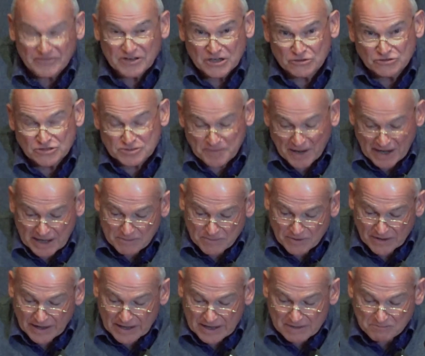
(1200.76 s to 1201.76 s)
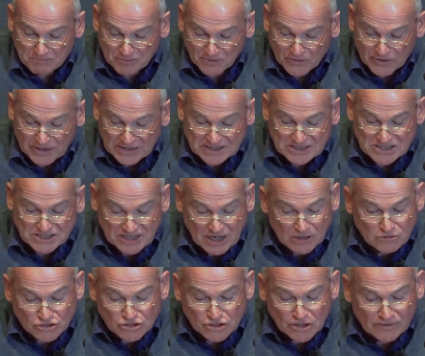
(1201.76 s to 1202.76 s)
newspaper employed a
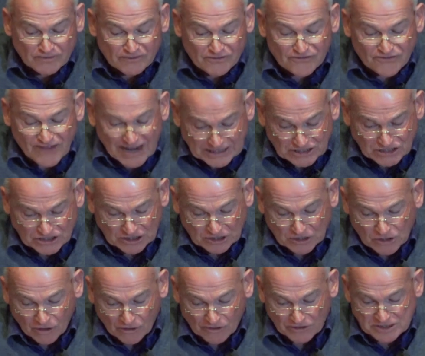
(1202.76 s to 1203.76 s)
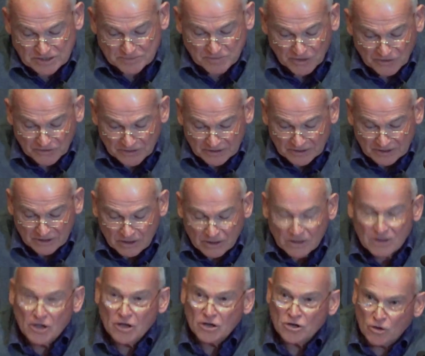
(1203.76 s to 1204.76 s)
social and fashion correspondent,
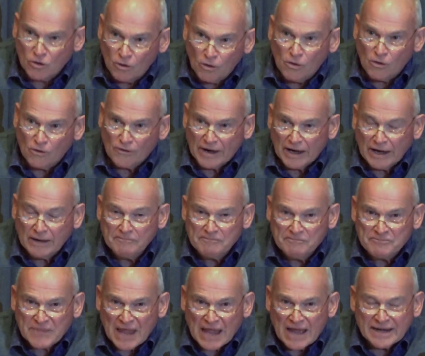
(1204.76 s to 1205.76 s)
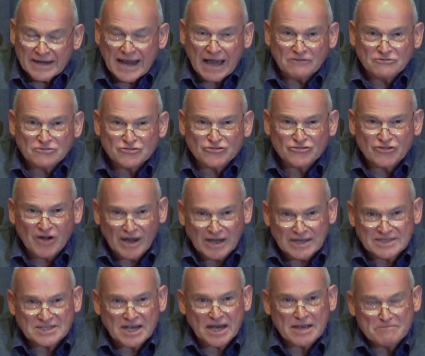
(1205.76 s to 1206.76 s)
Cora, Now,
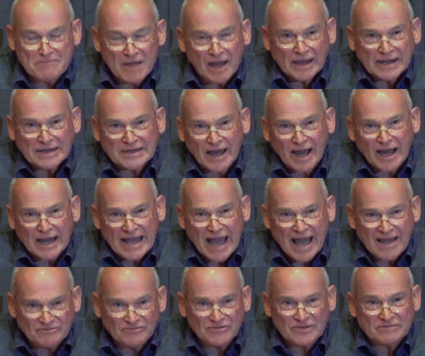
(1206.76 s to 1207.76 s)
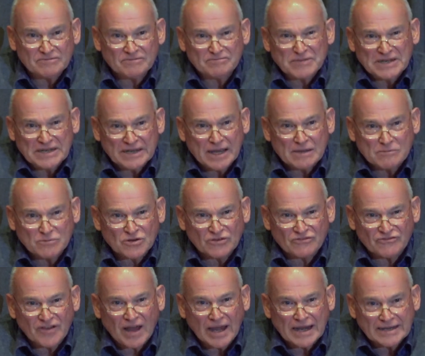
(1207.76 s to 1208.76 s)
try as I might, I haven't been able to
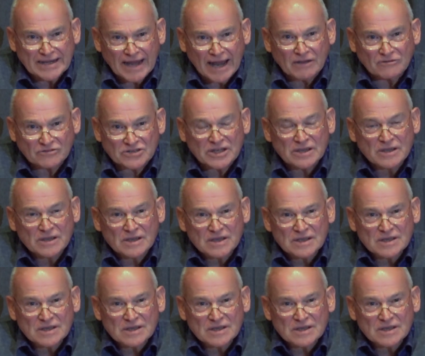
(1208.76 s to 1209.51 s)
find out